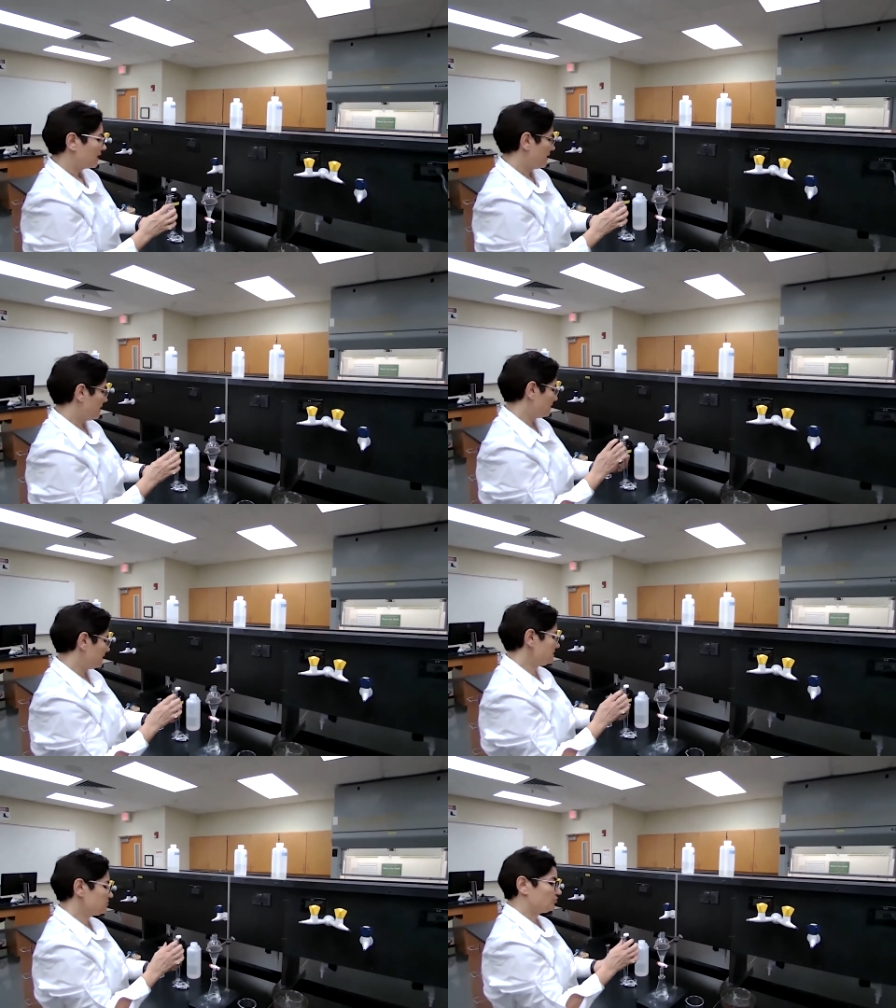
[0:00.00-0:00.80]
And
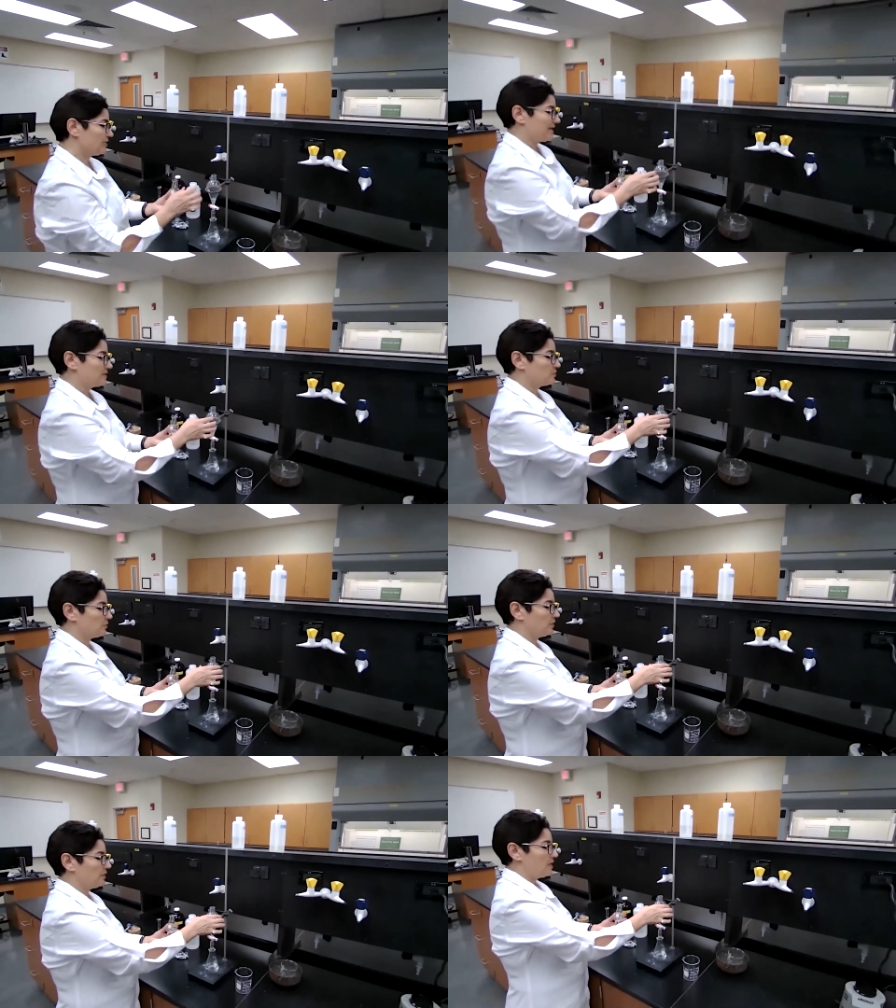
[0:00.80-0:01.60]
if
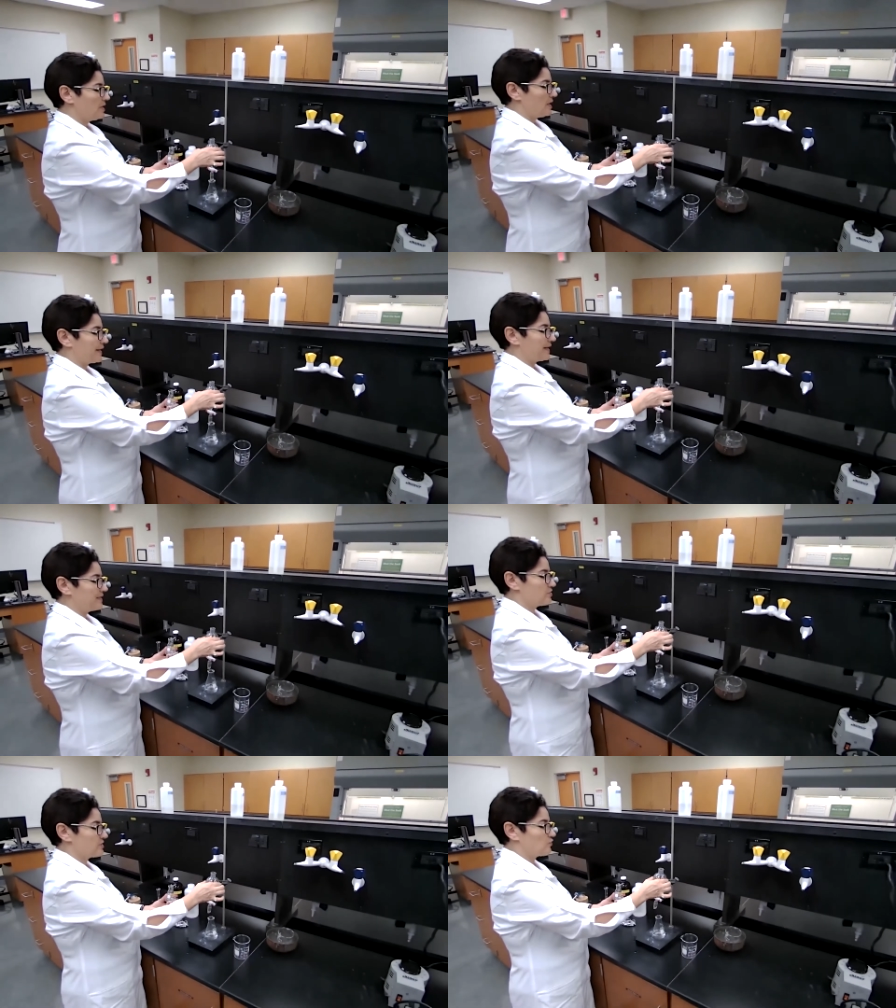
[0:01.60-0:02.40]
transfer, I can
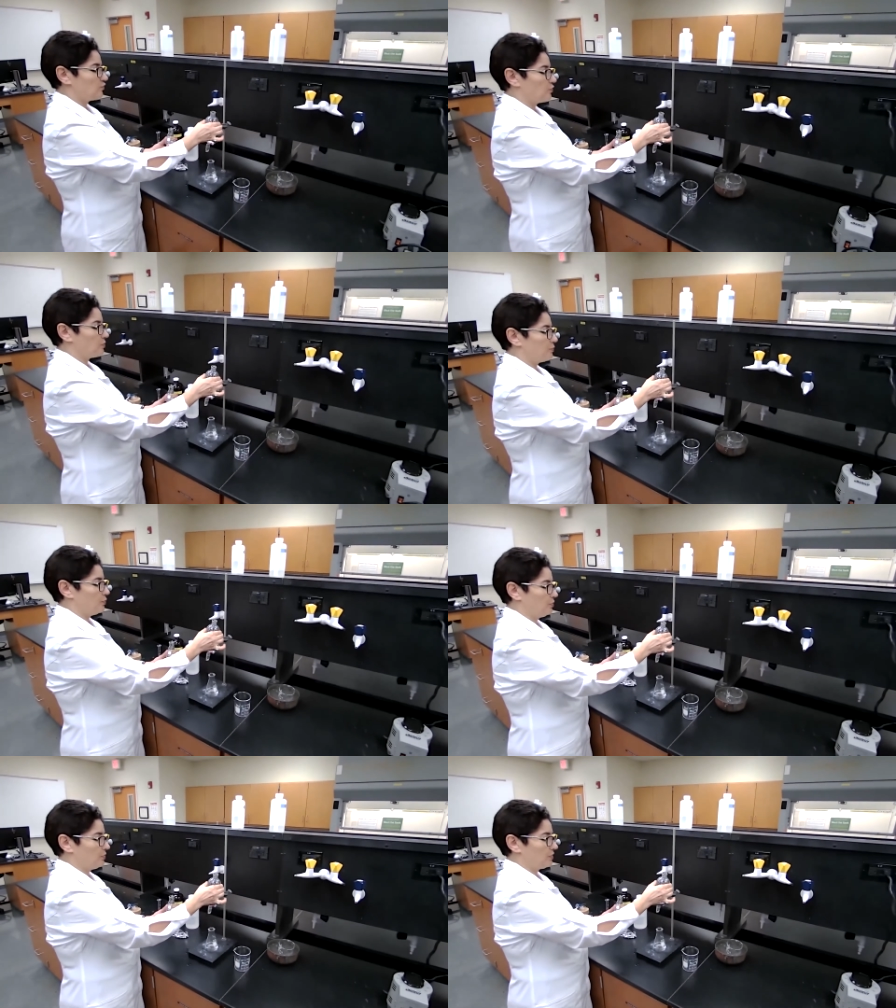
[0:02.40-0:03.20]
just
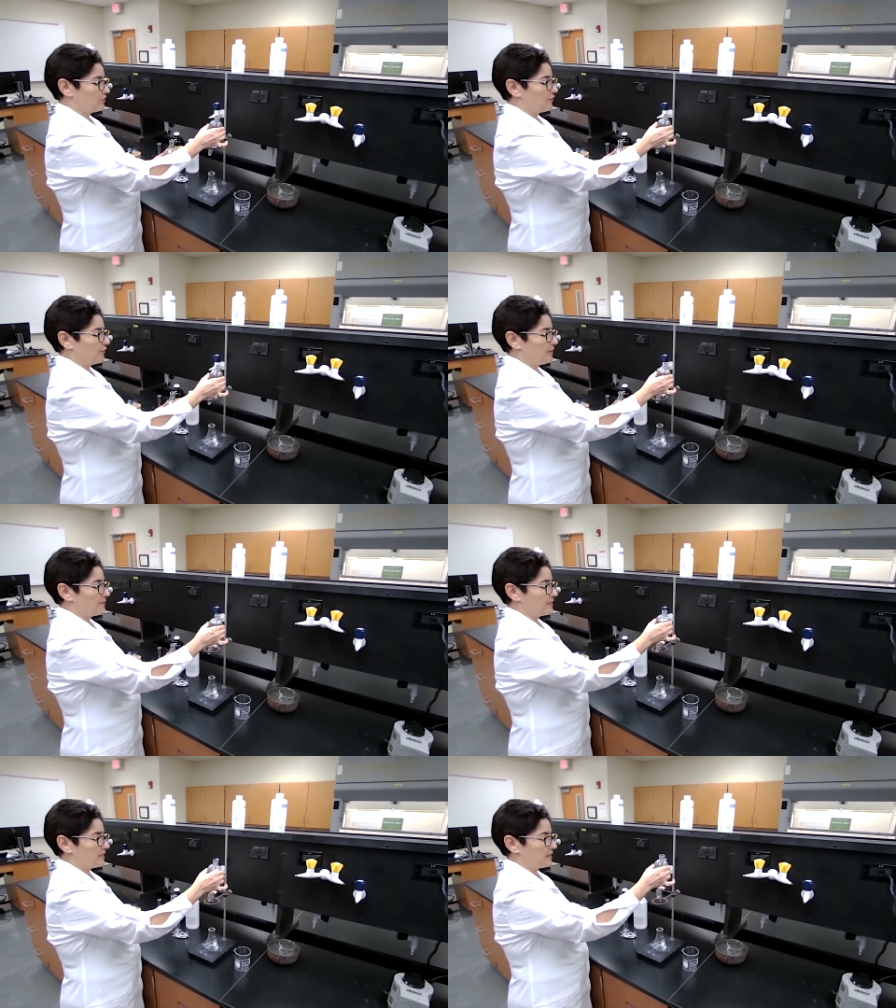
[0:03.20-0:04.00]
pour
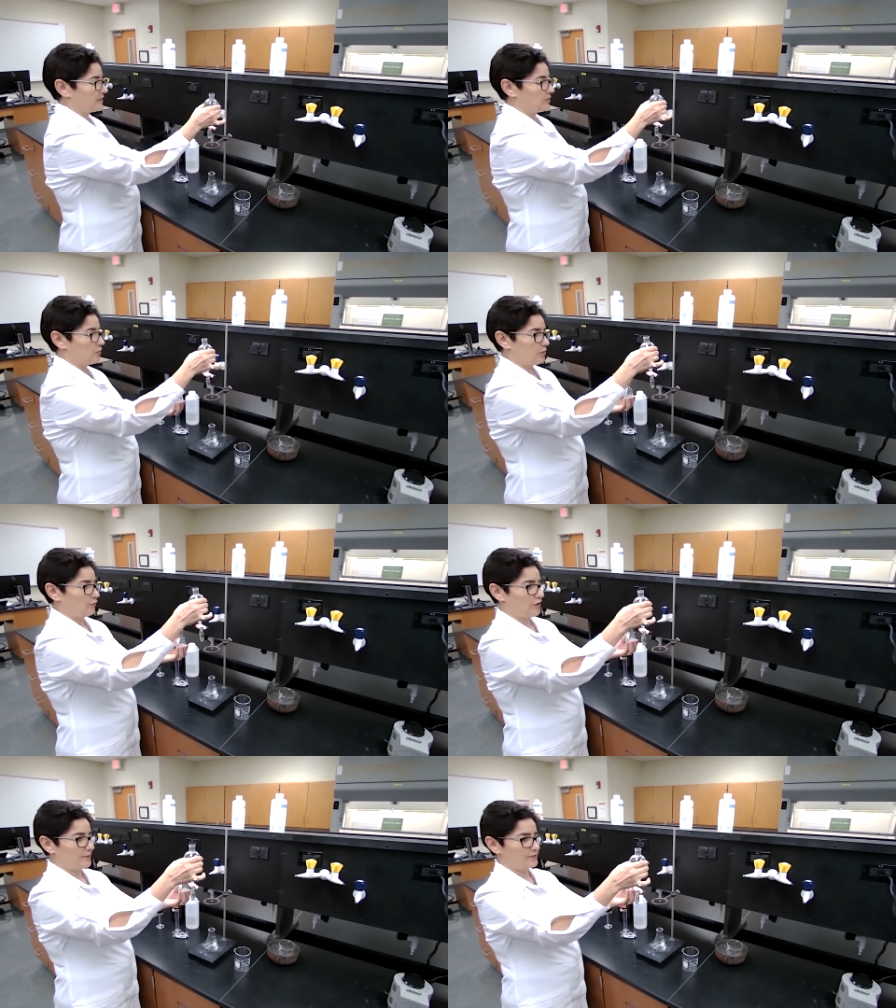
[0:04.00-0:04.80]
from the,
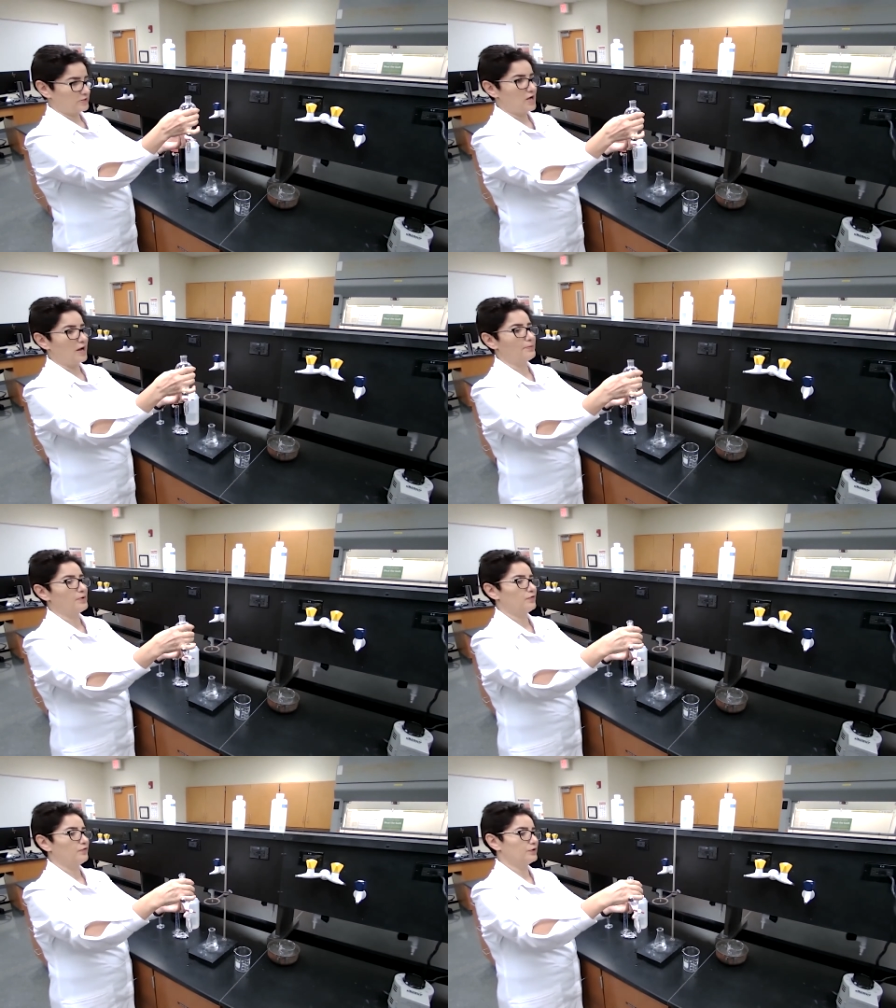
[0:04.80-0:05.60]
from the top.
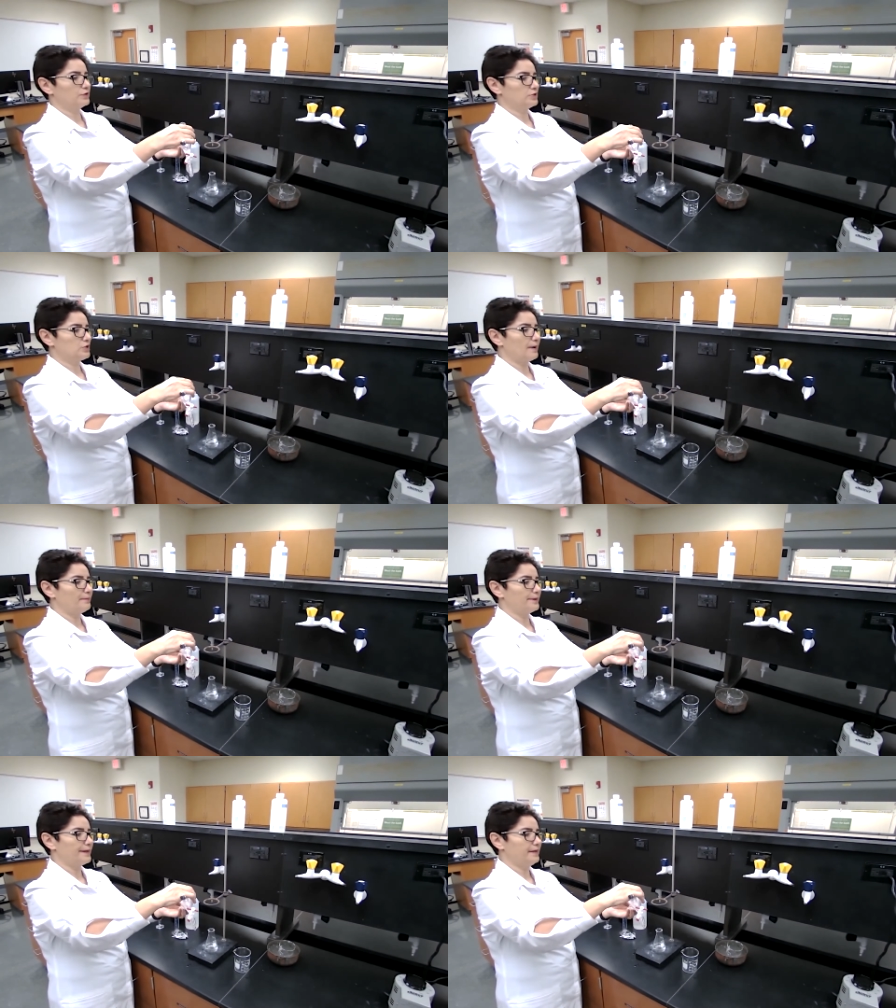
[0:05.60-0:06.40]
For the
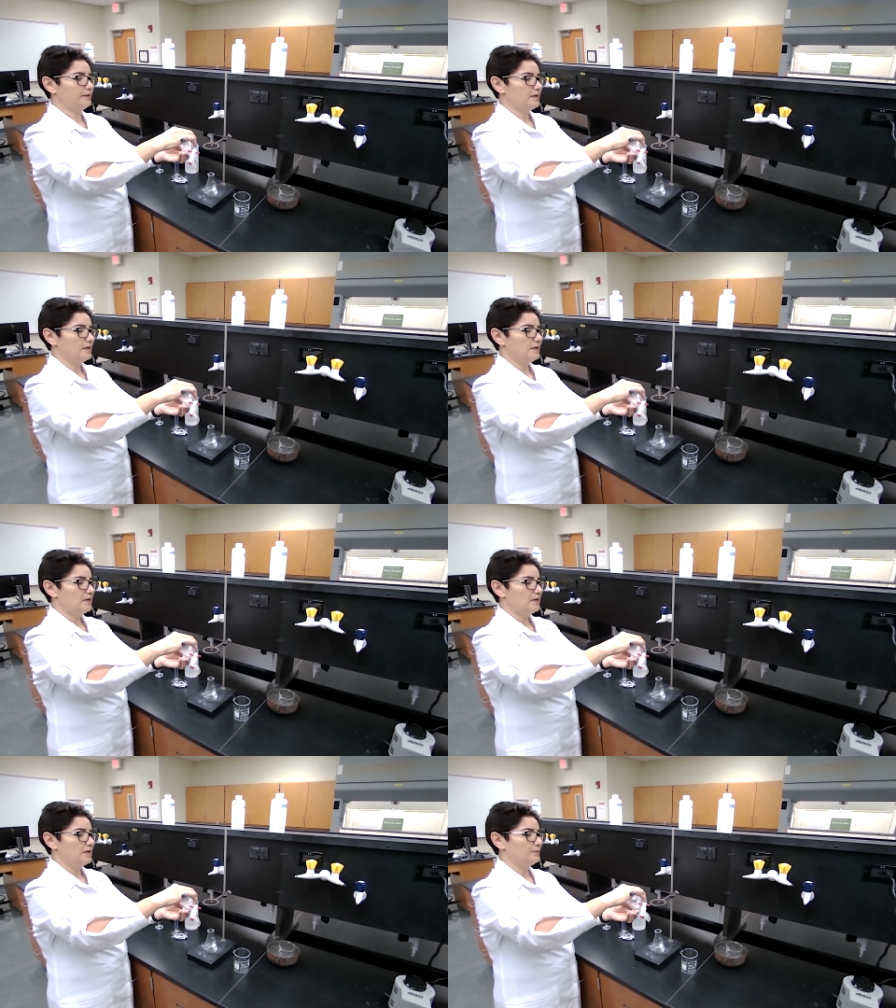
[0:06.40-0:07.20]
top layer,
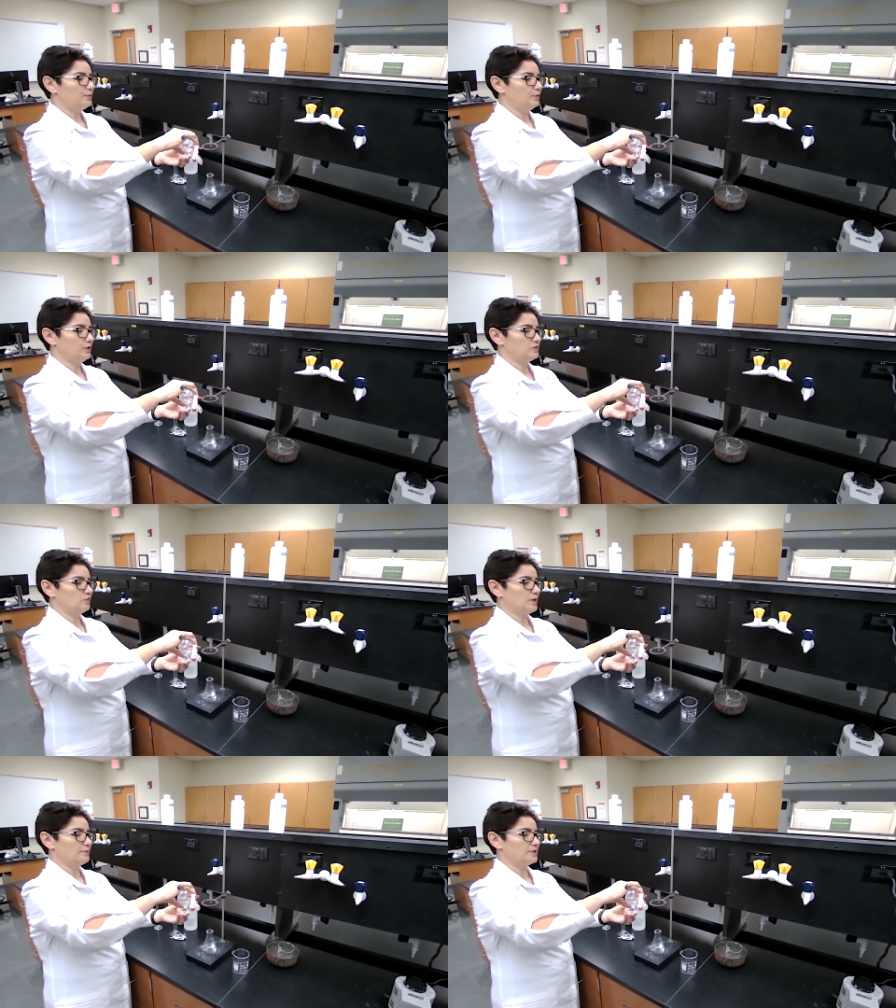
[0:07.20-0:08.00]
we pour it
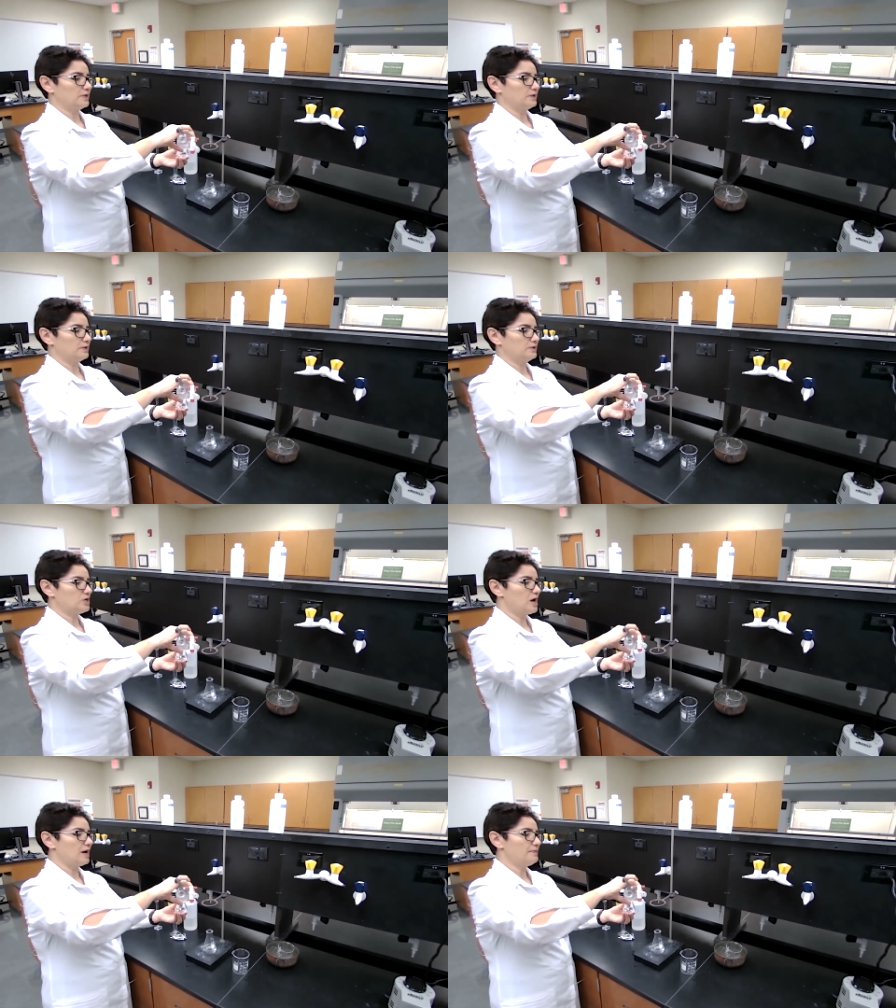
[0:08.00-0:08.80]
from the
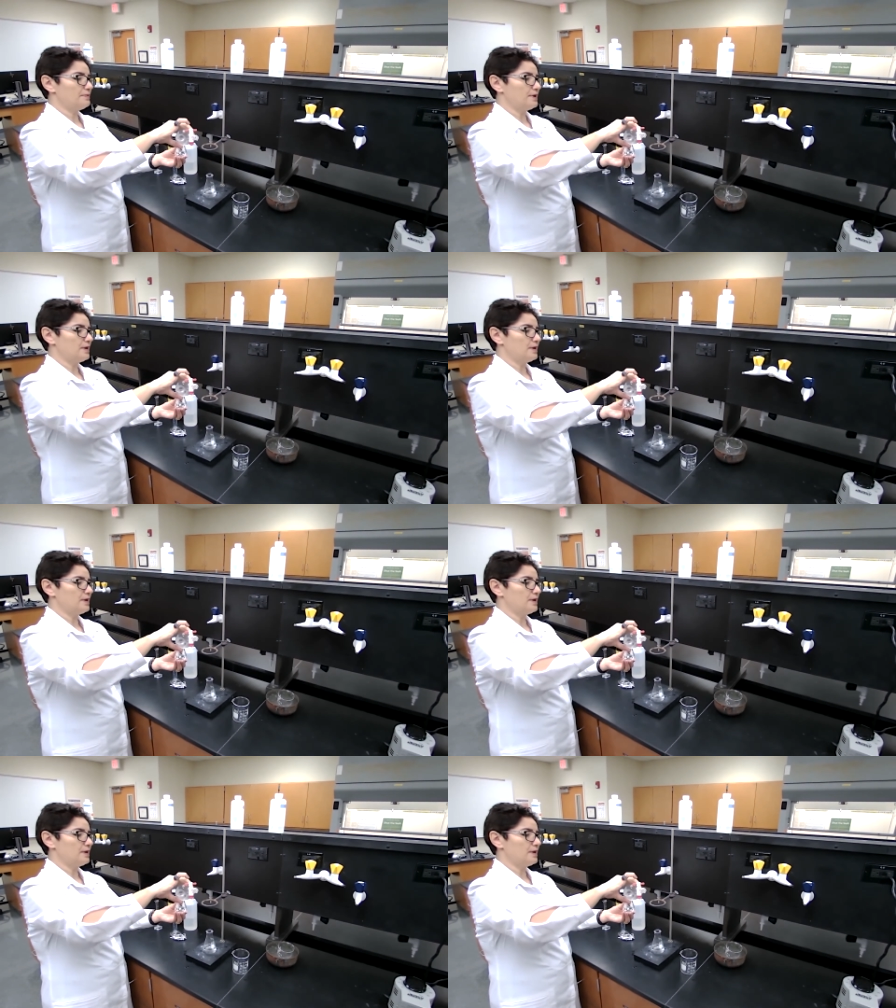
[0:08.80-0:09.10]
top.